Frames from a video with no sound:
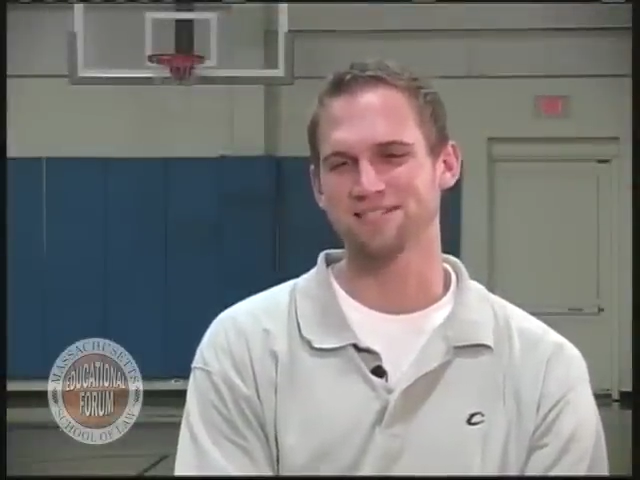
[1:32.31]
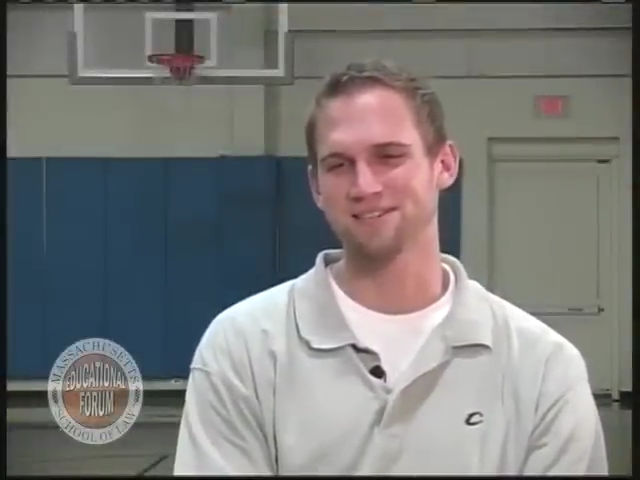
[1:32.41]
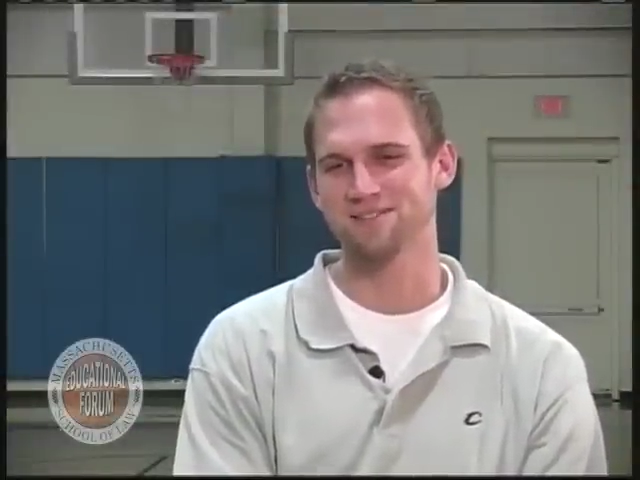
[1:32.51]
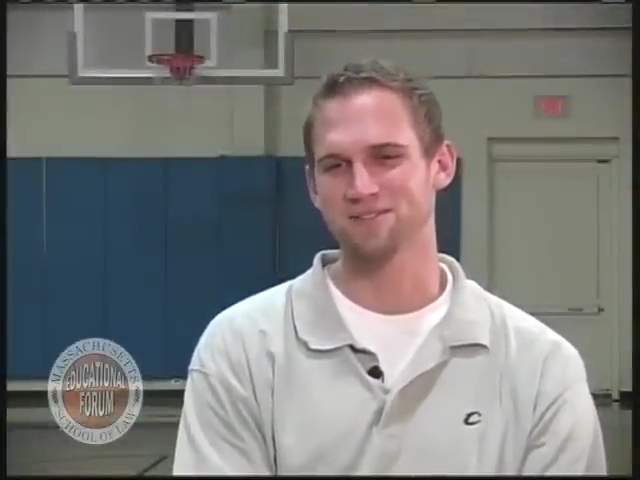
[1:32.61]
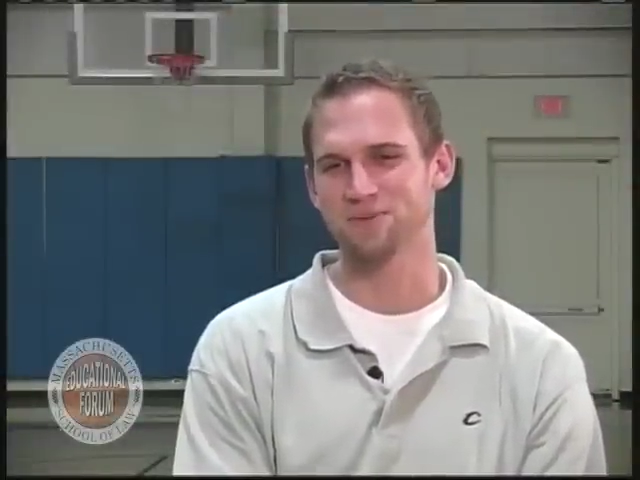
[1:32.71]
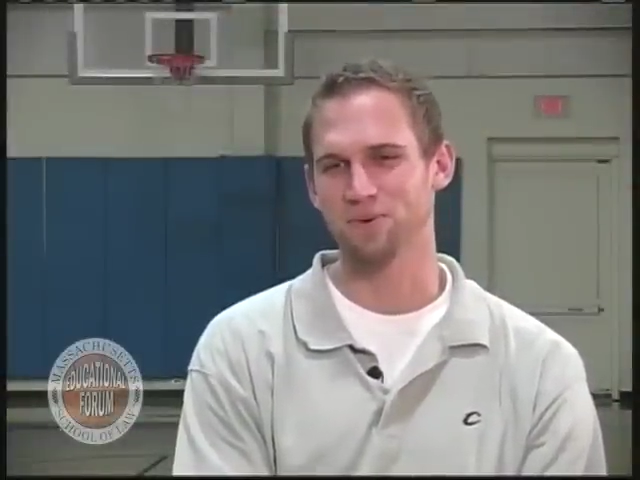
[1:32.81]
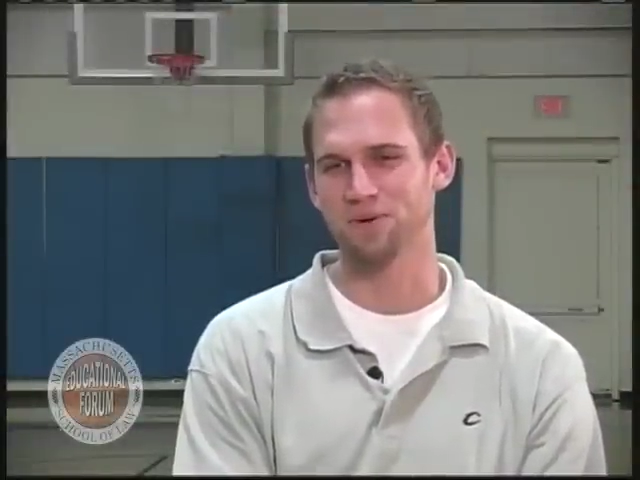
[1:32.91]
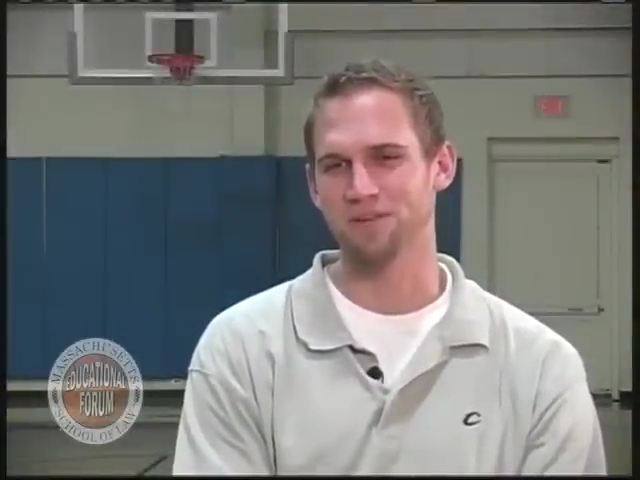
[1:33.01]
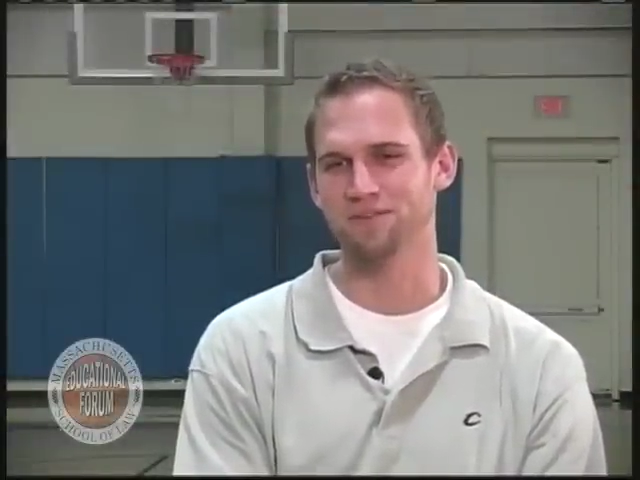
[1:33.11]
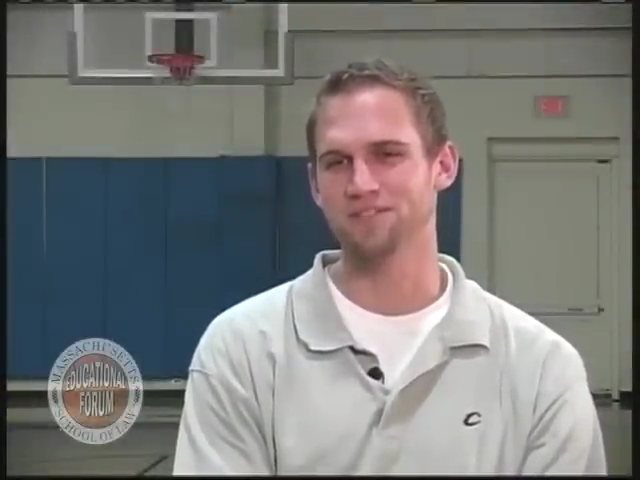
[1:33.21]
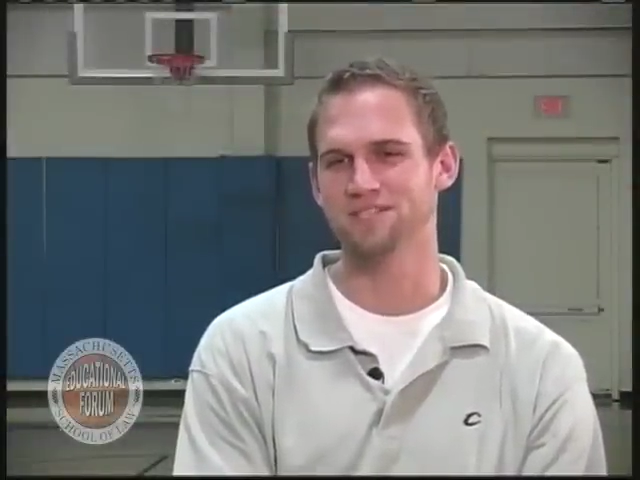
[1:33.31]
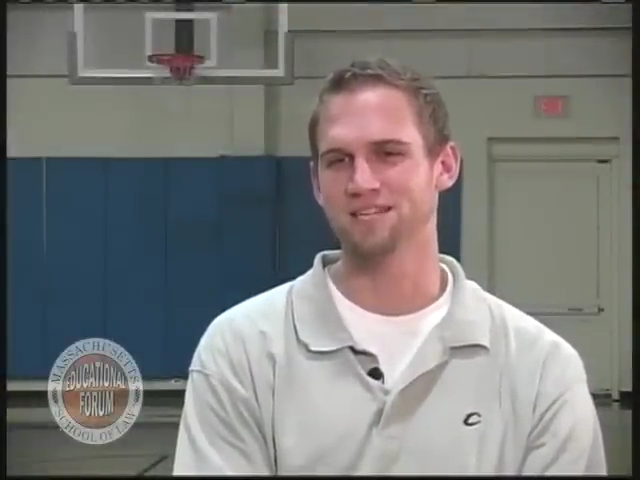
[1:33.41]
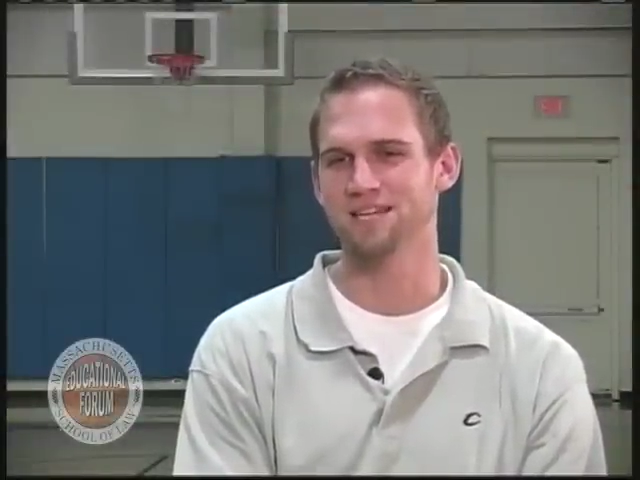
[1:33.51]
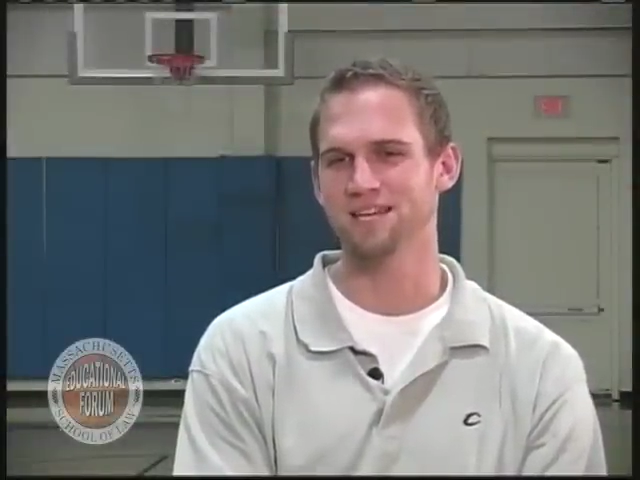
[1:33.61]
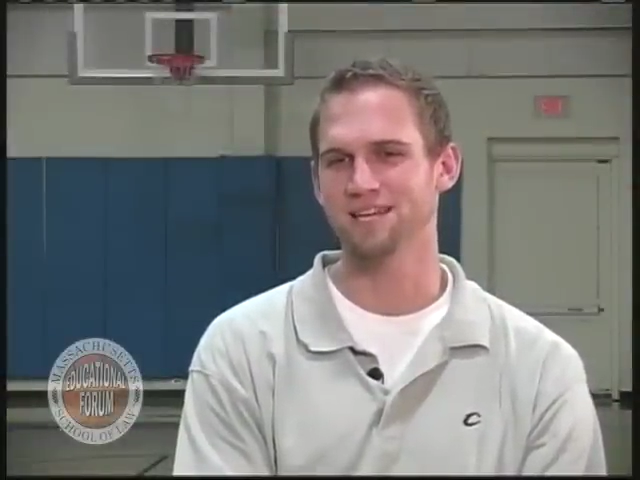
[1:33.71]
tell the story, if you
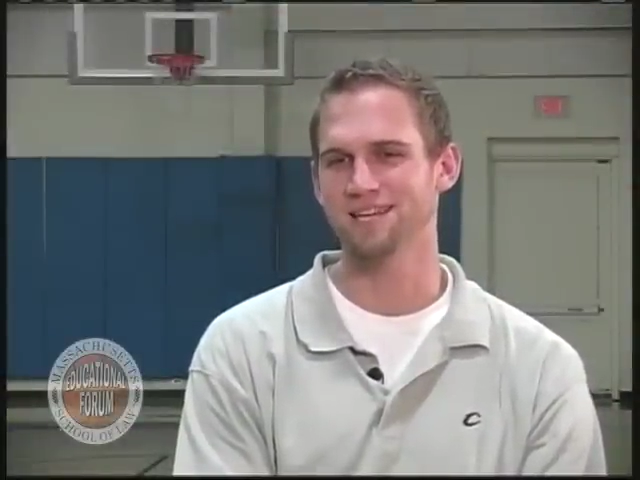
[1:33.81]
sit